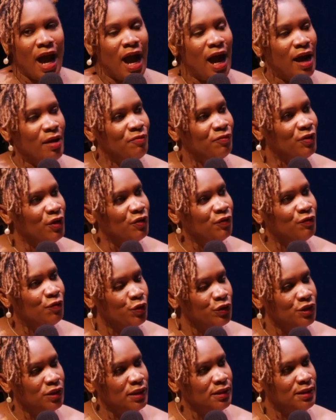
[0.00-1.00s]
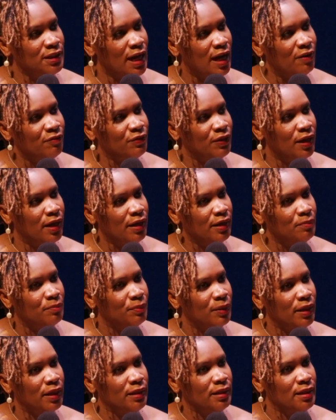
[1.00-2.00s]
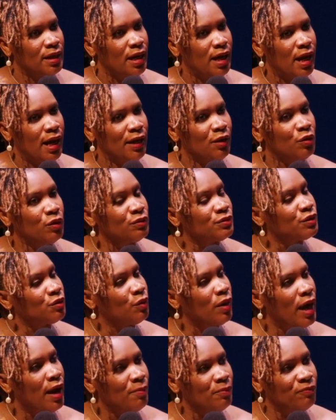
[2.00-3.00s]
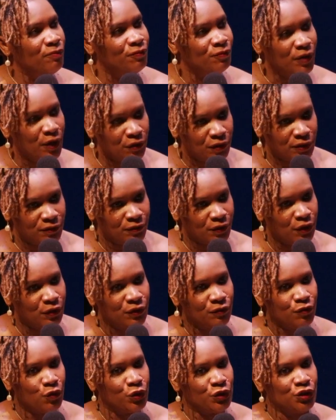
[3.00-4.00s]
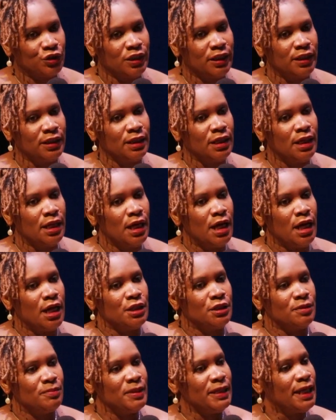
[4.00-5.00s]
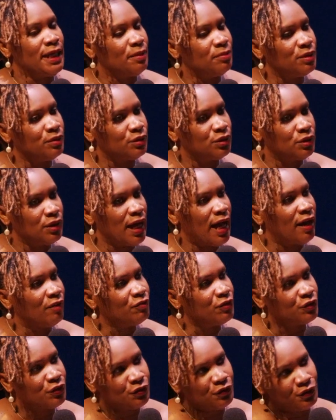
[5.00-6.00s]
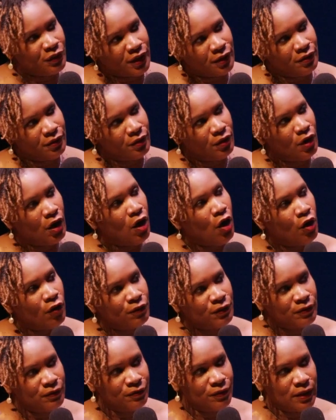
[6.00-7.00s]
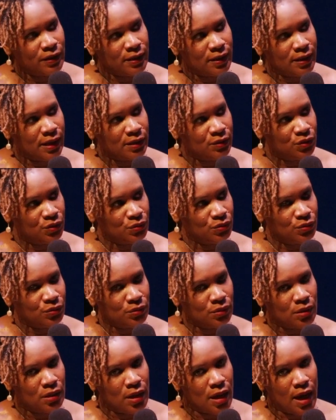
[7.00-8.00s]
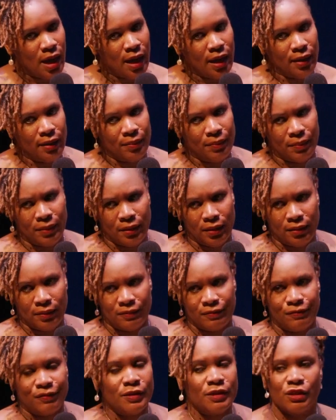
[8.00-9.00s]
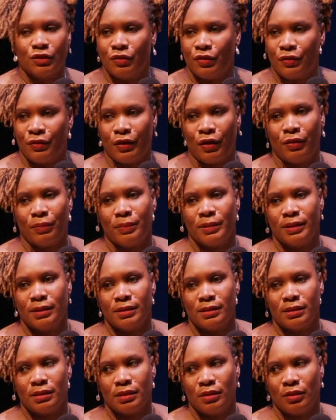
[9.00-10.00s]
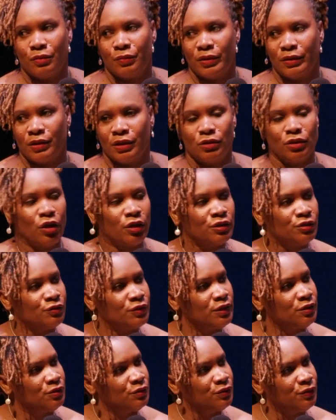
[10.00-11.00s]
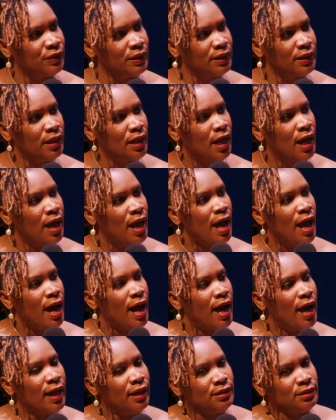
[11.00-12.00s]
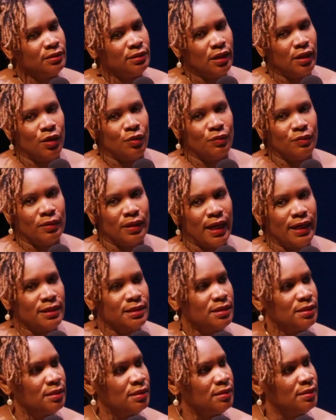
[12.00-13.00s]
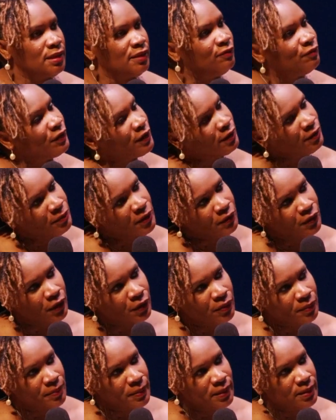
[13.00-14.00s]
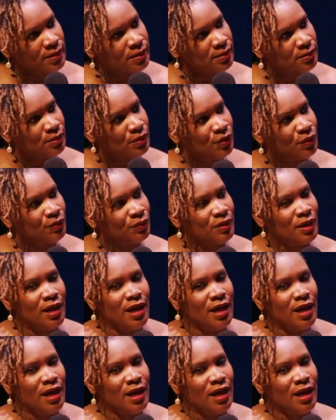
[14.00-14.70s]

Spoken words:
I'm very fortunate to have that, but I'm very, very fortunate to be able to have the career off the field that I do. I am a physical therapist with a doctorate degree and now licensed lymphedema therapist. So